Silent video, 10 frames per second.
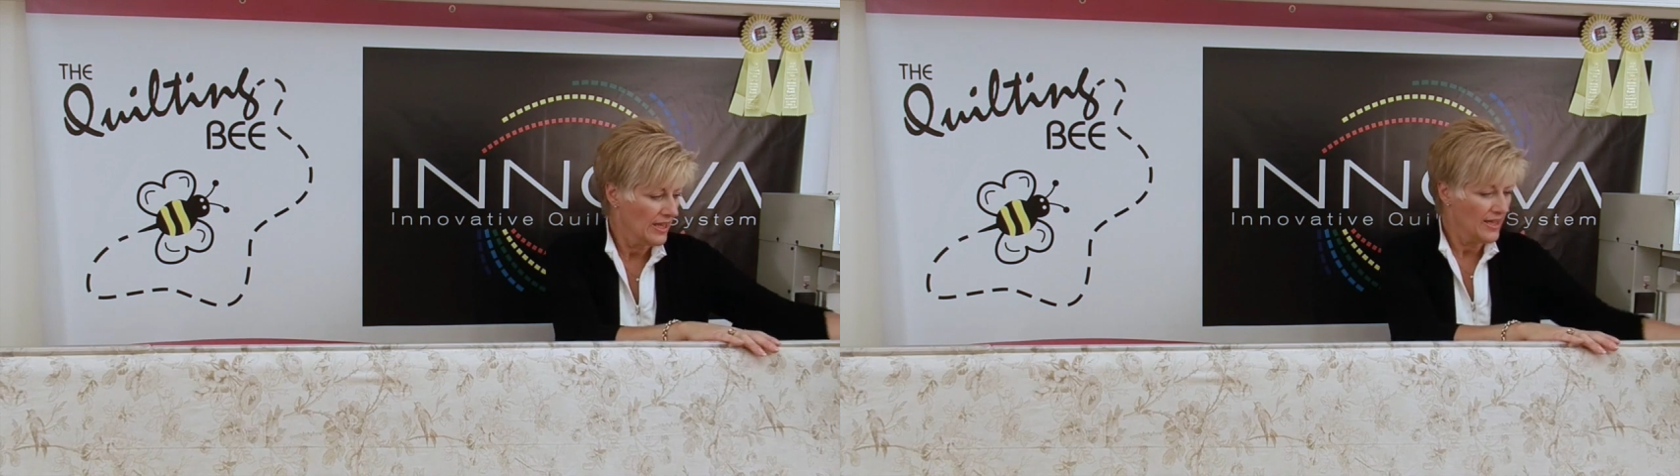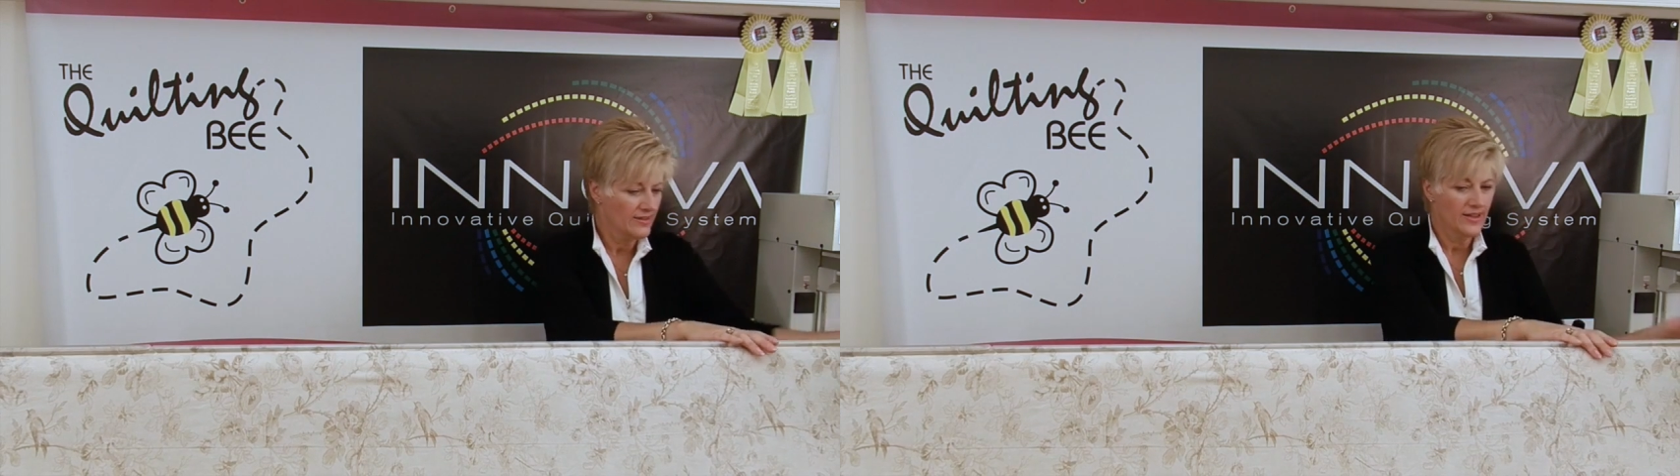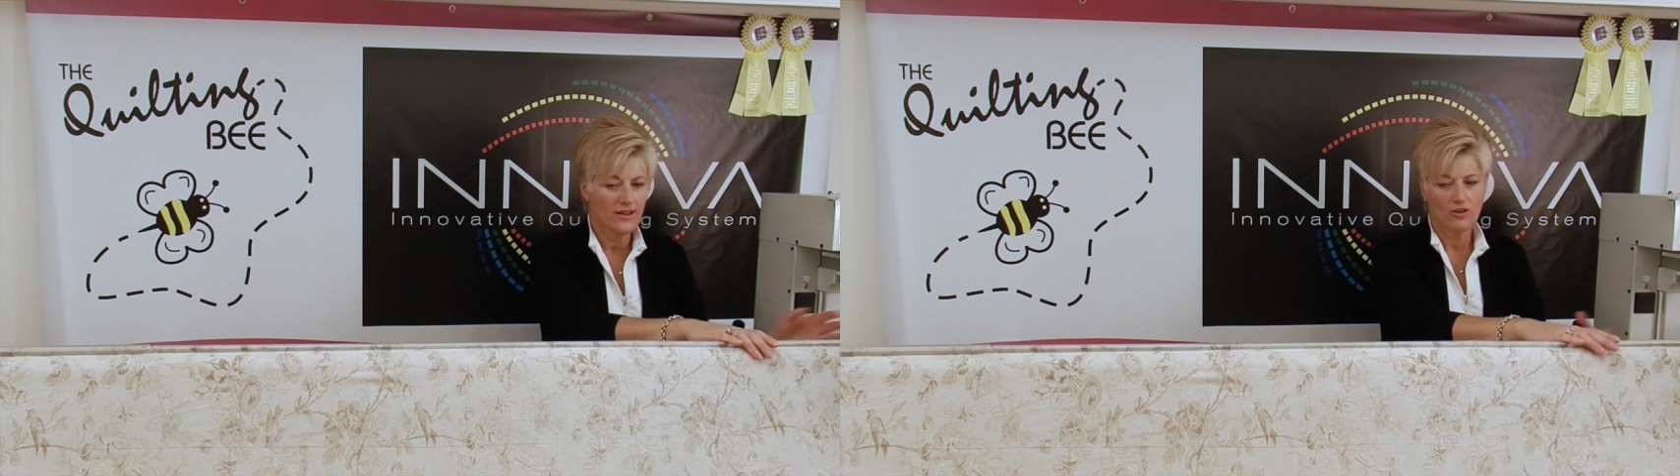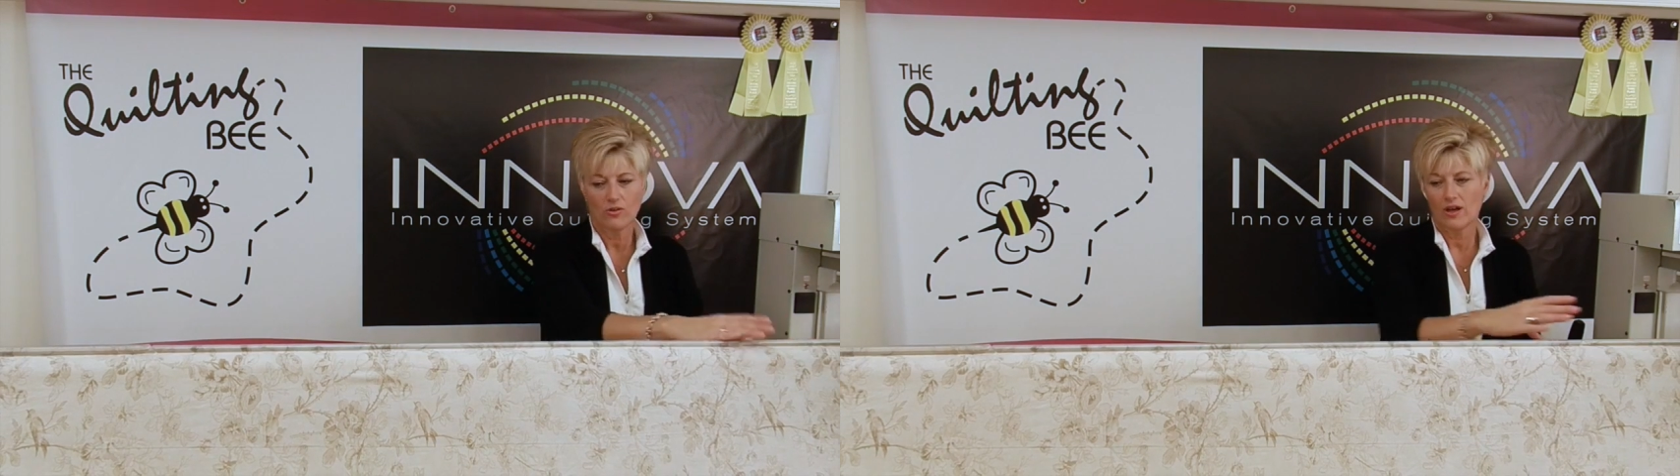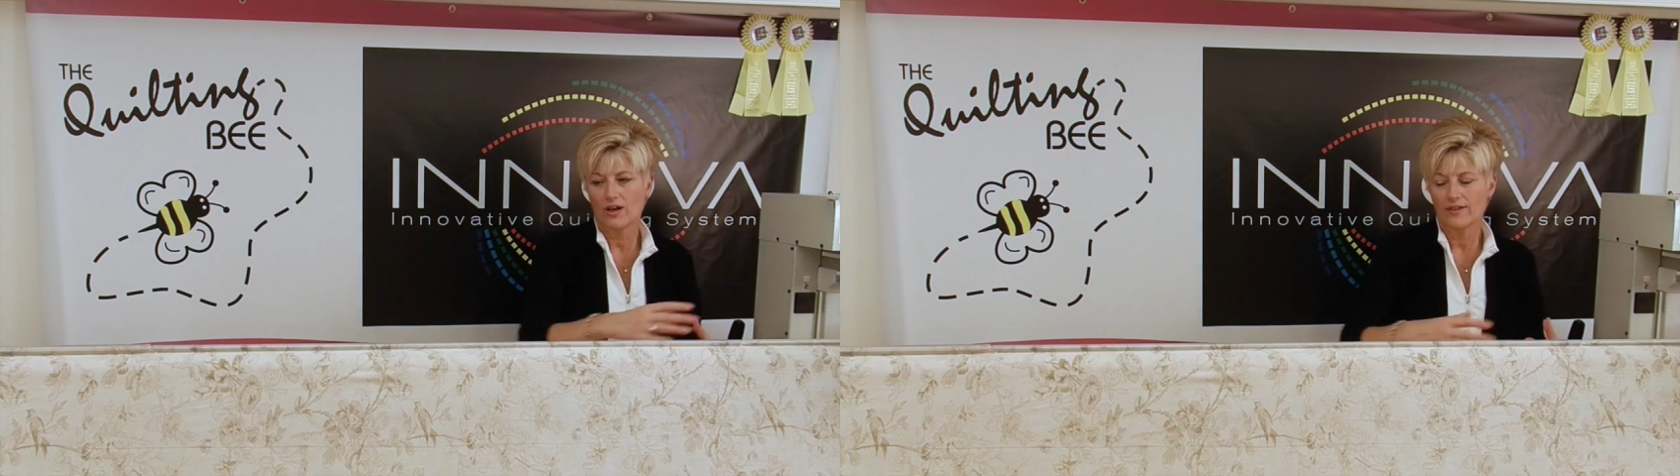And
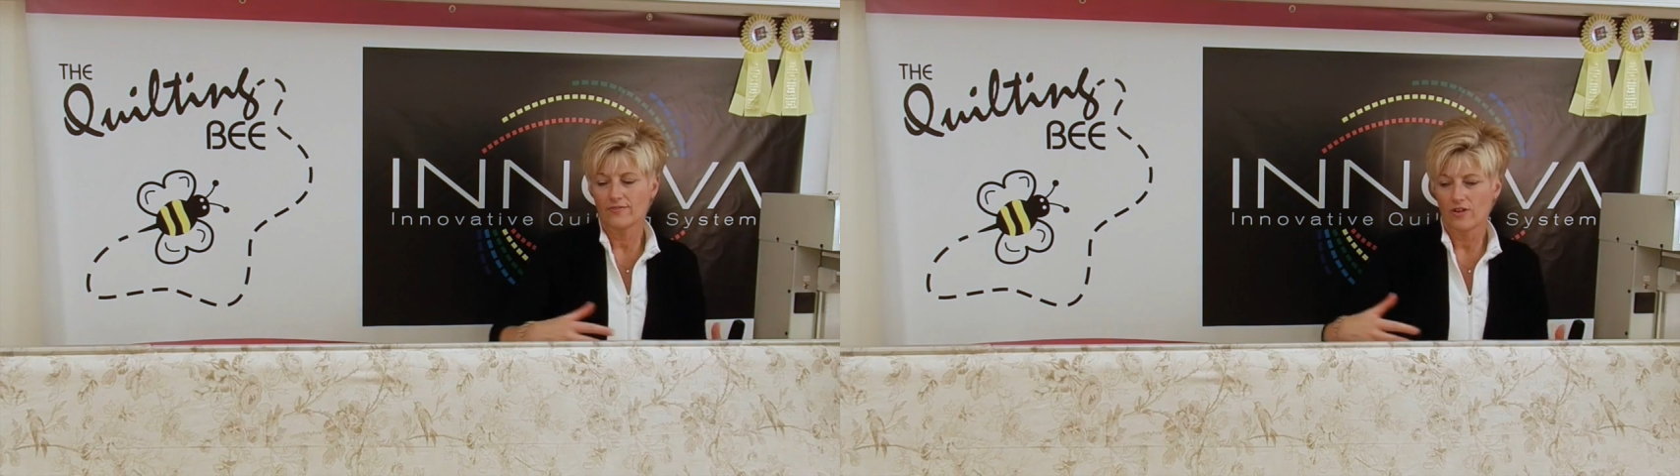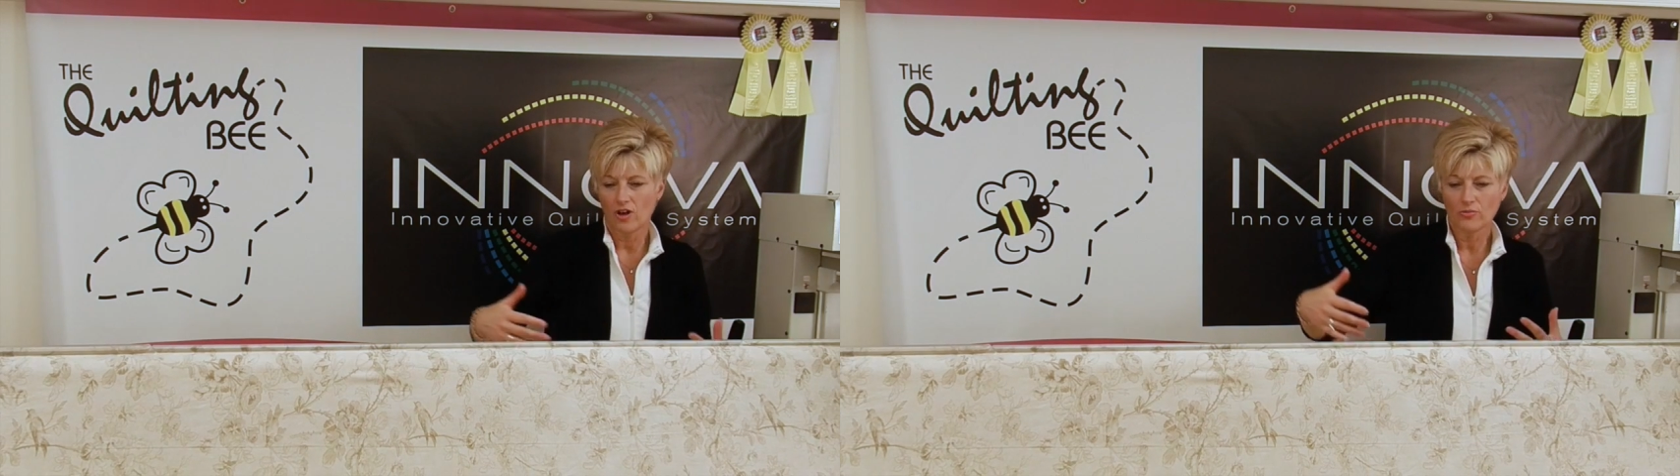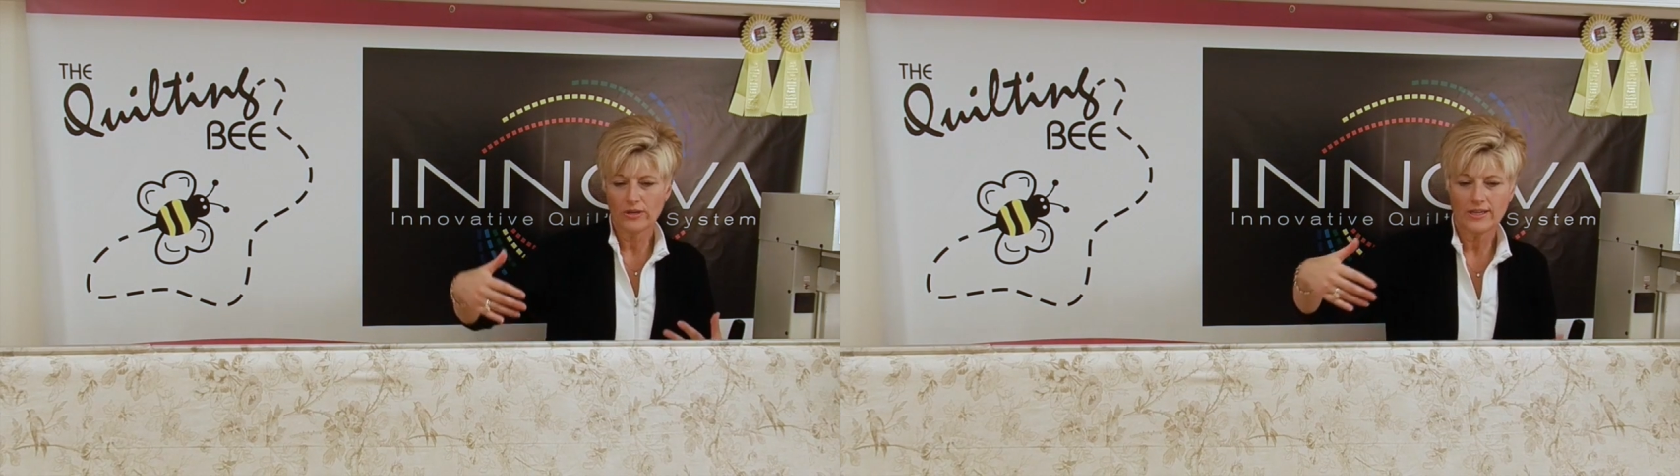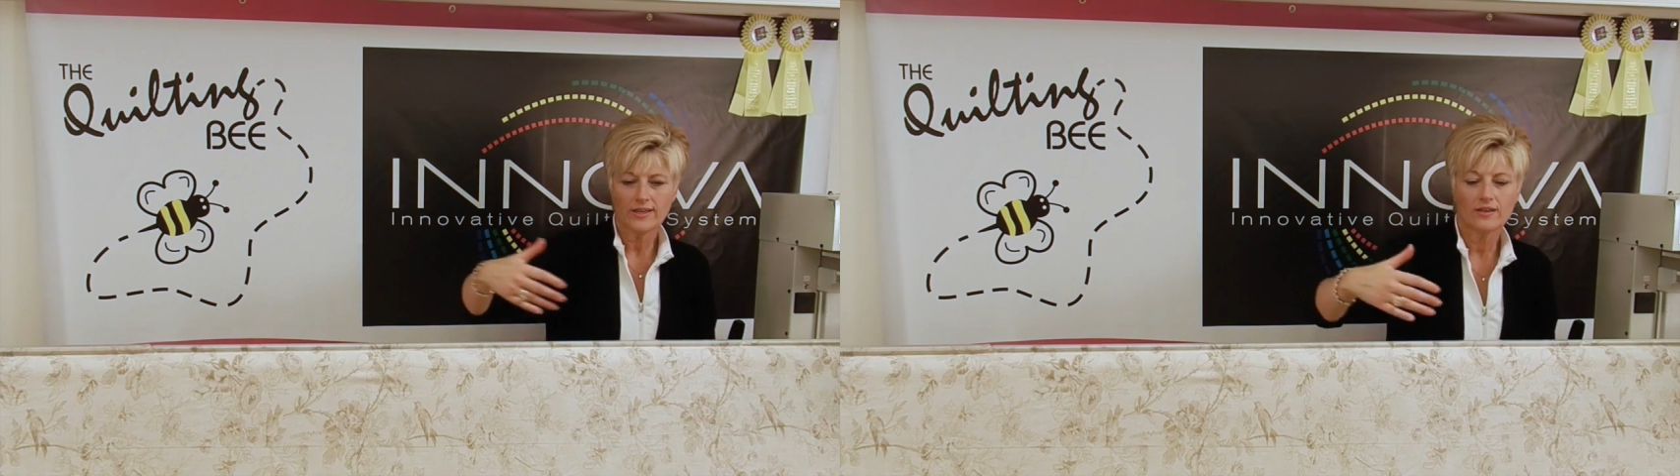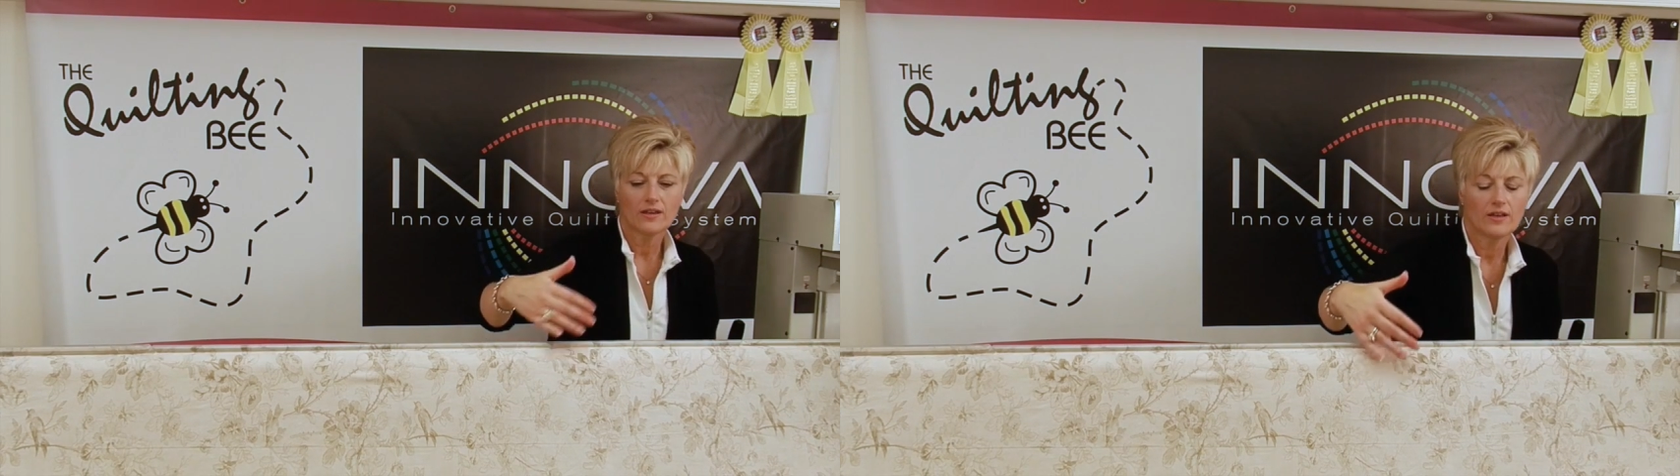now I've already,